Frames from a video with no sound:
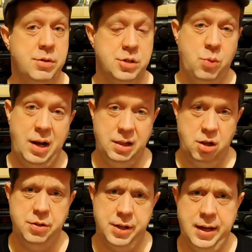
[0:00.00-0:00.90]
There's quite a
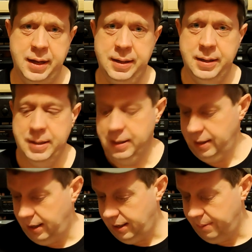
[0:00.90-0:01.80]
lot there
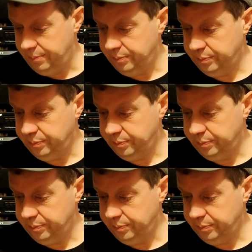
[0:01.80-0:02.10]
in it.